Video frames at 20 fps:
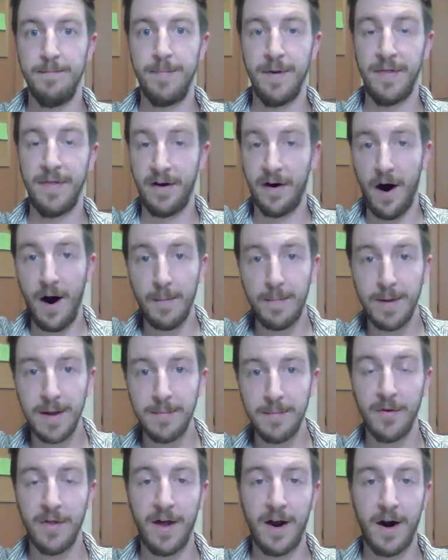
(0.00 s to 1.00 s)
But there are
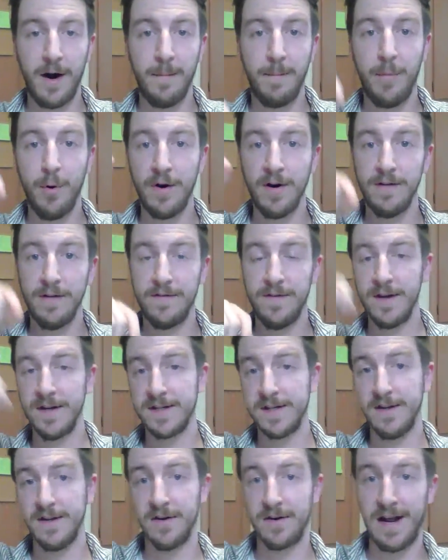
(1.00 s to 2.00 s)
people that are putting
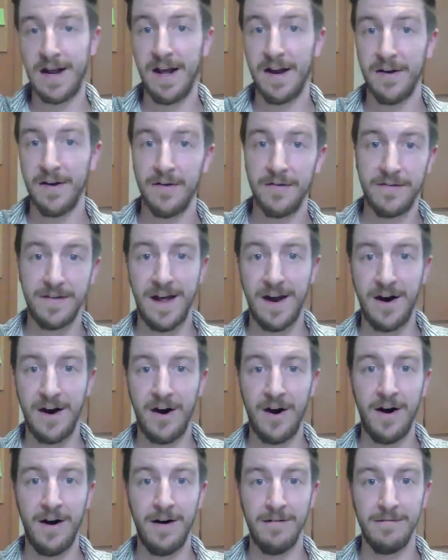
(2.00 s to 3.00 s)
things in their candles that
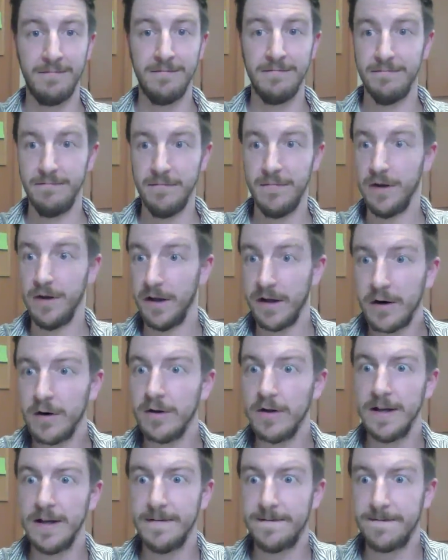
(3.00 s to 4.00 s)
are
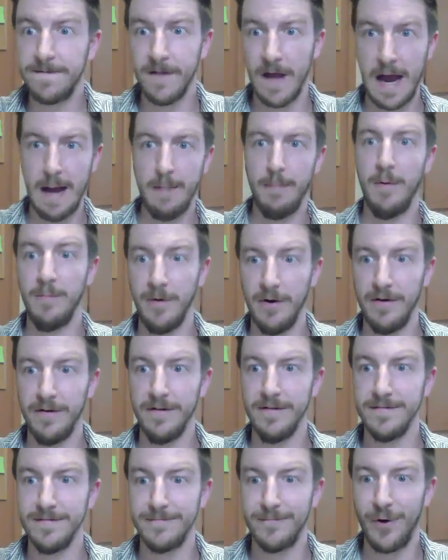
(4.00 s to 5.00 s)
literally
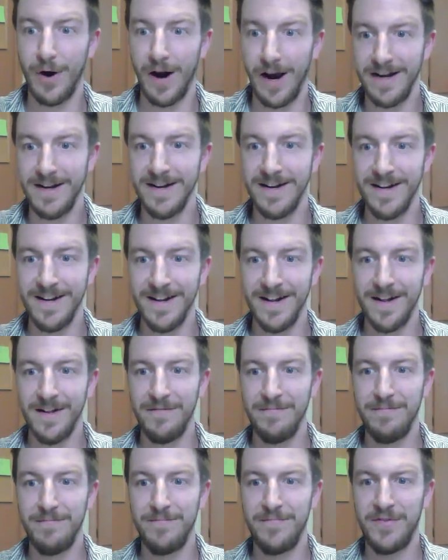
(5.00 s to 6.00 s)
flammable, right?
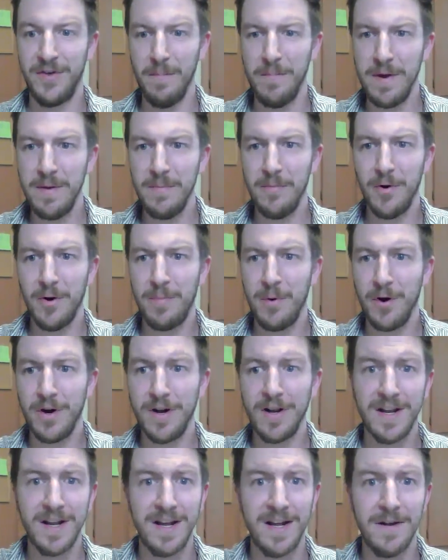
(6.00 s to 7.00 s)
Some people are
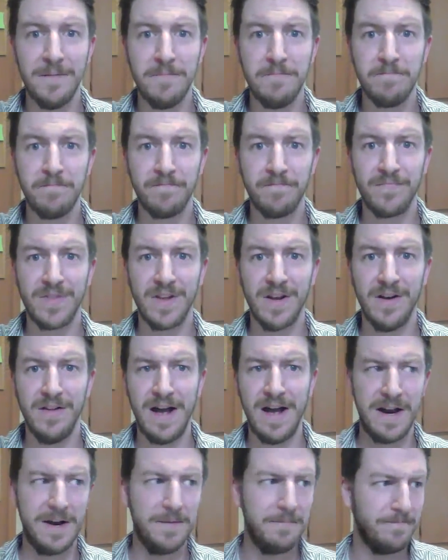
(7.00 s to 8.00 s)
putting in
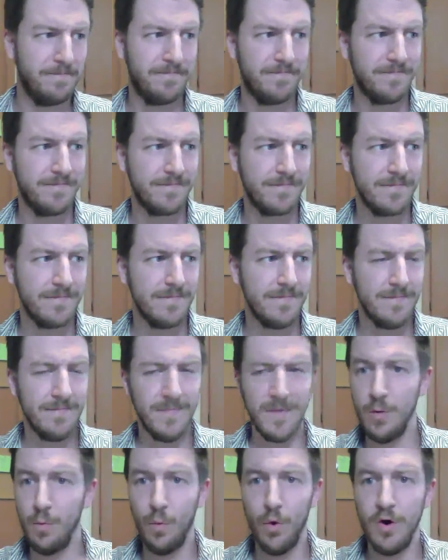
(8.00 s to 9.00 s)
like
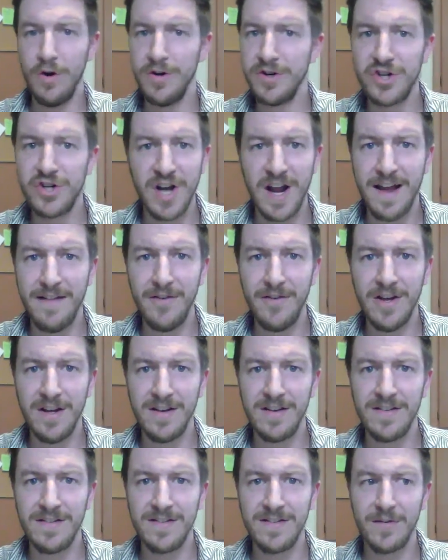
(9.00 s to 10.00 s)
wood
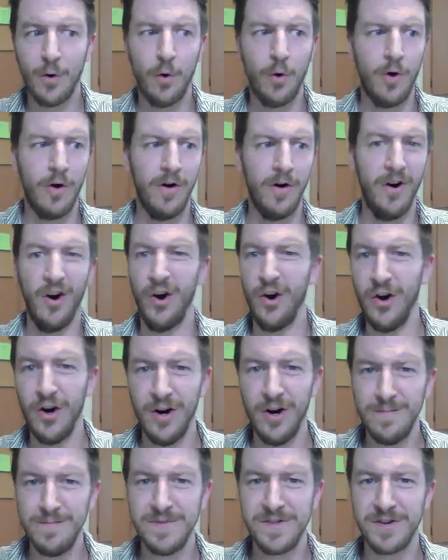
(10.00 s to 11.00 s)
shavings or
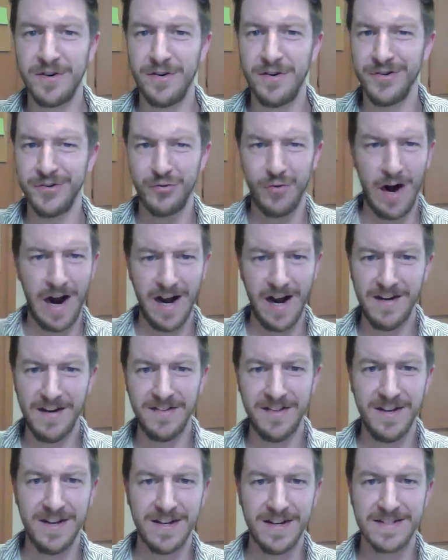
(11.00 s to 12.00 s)
herbs or
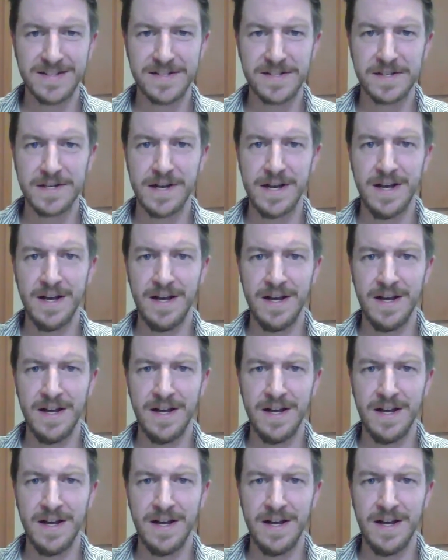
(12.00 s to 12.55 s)
dried things.